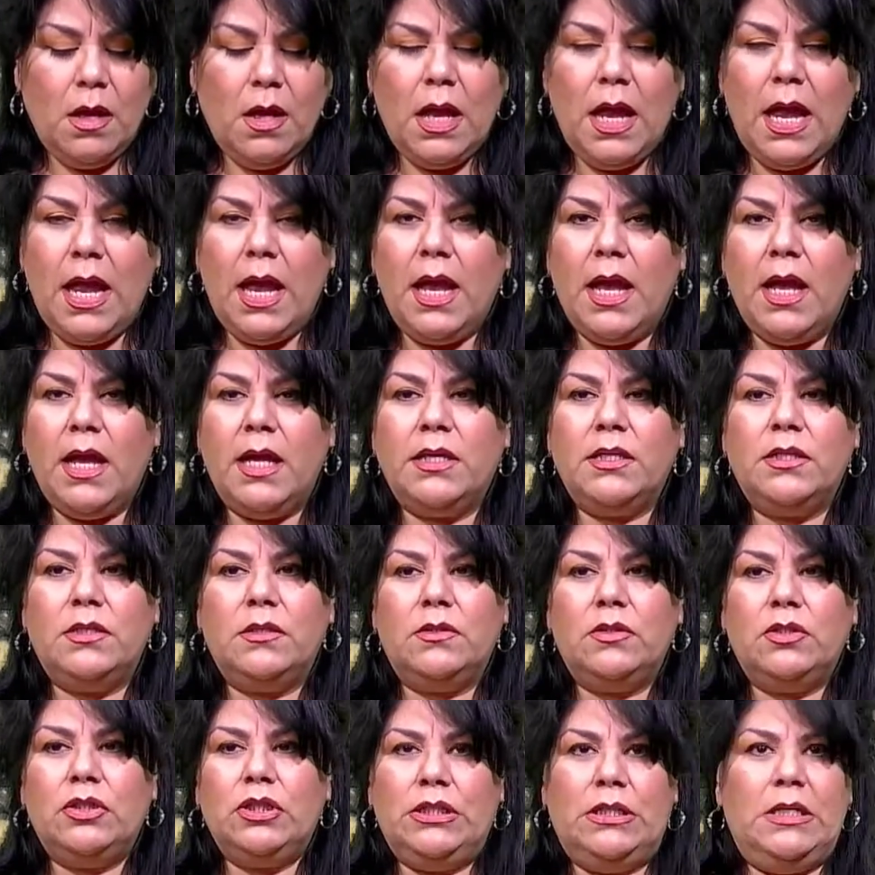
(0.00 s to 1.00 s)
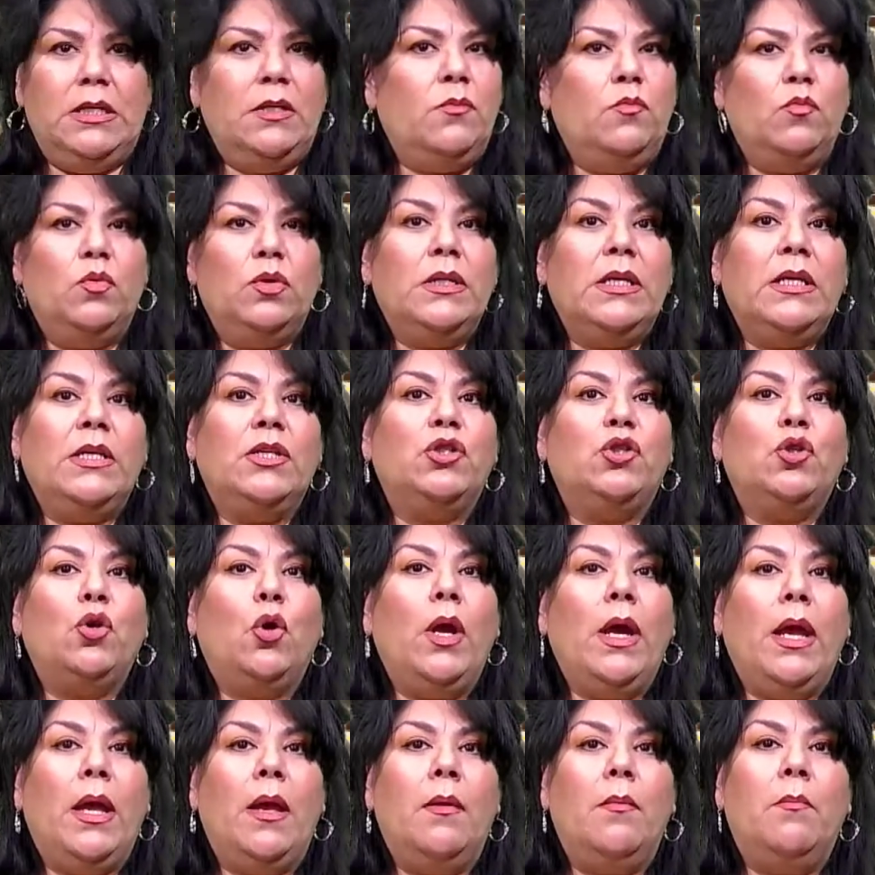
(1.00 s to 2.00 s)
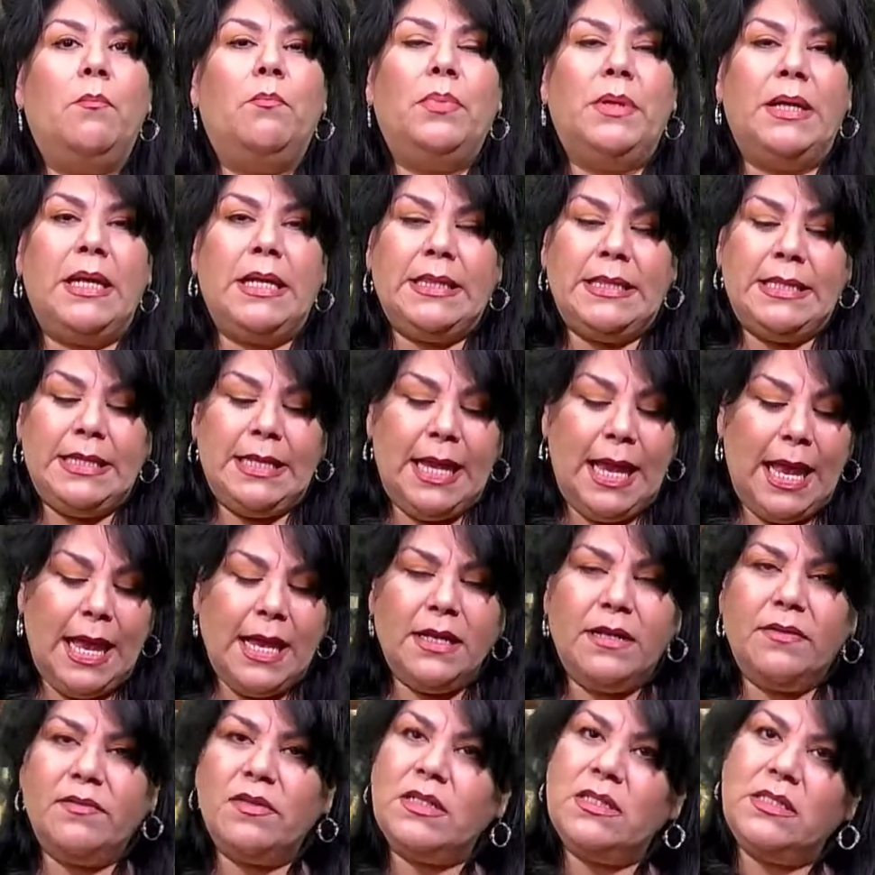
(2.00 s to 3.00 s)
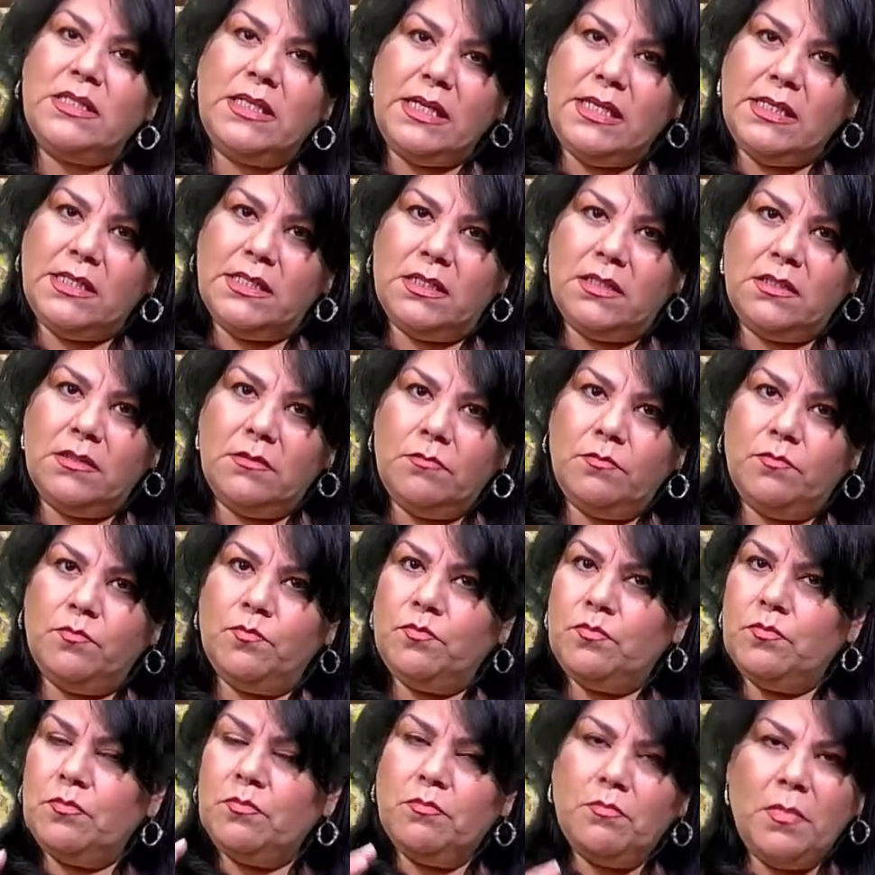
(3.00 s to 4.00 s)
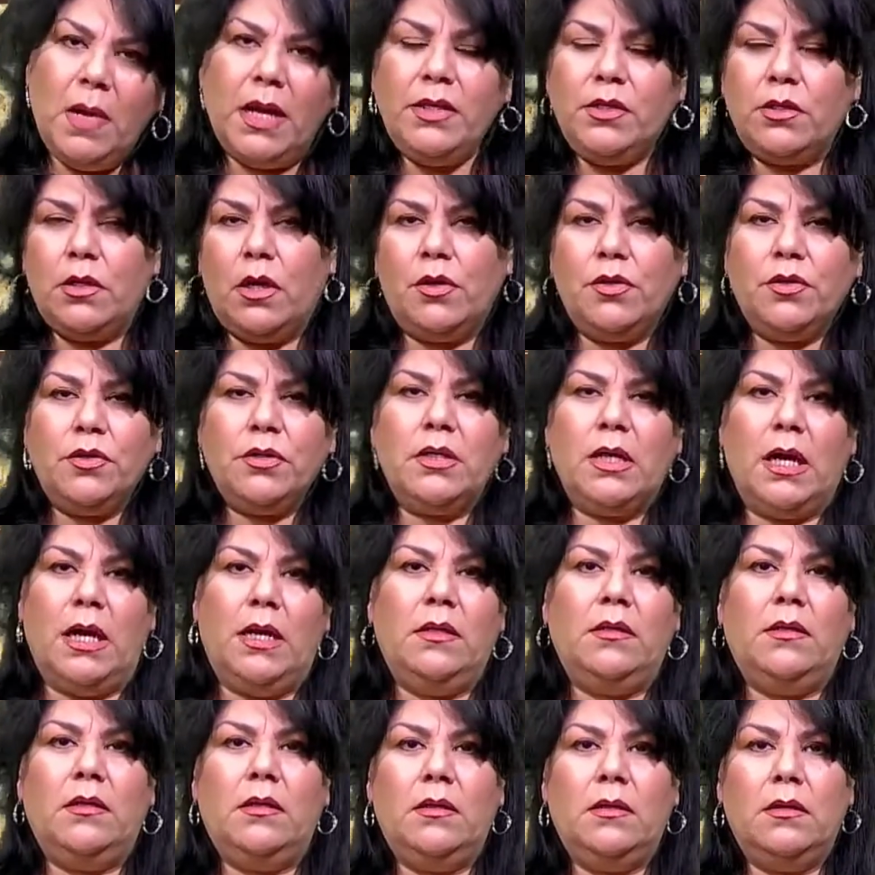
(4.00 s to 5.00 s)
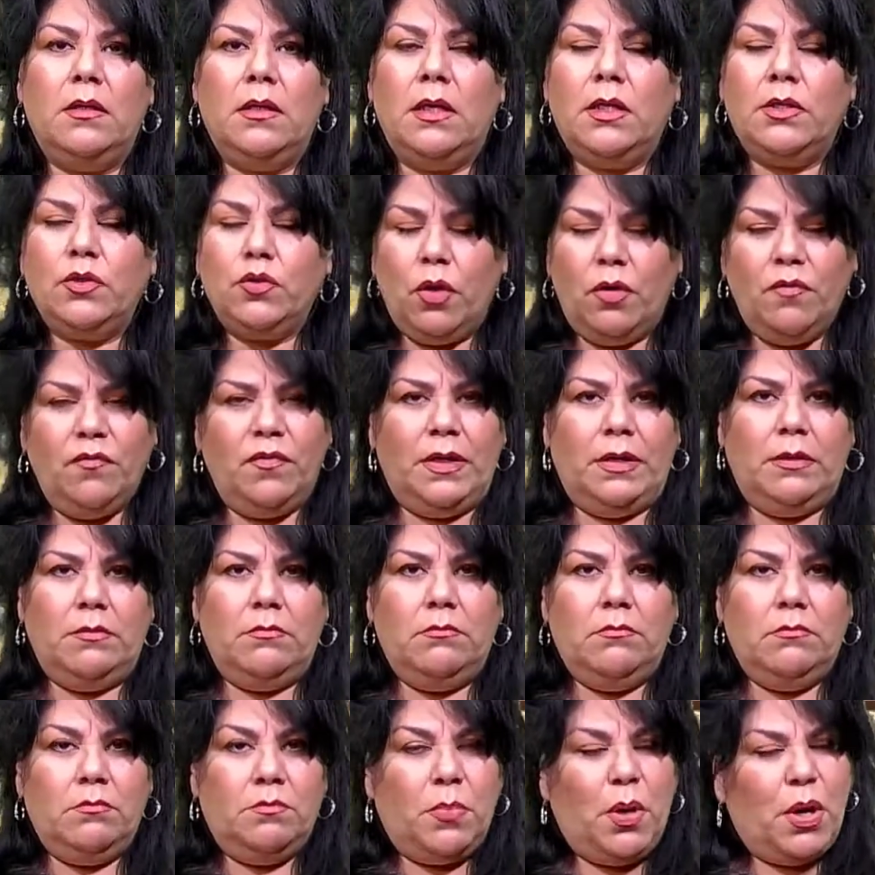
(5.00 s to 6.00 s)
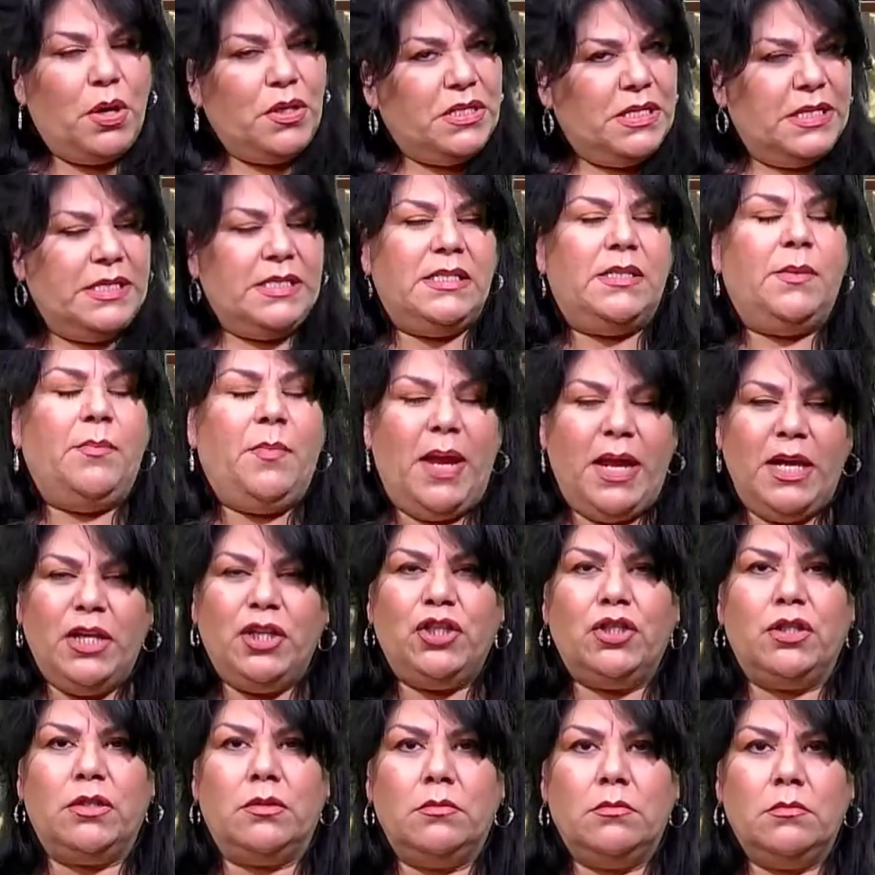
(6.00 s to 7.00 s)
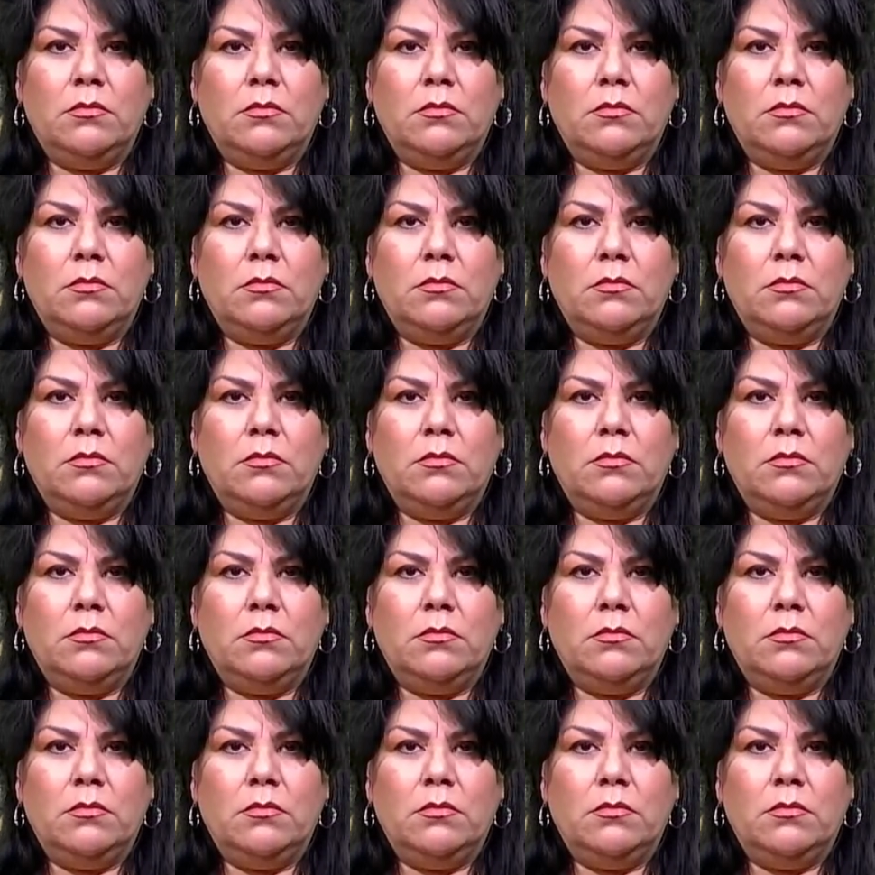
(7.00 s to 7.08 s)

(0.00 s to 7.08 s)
And she didn't really enjoy it. But at the end of the season, my daughter got a trophy participation.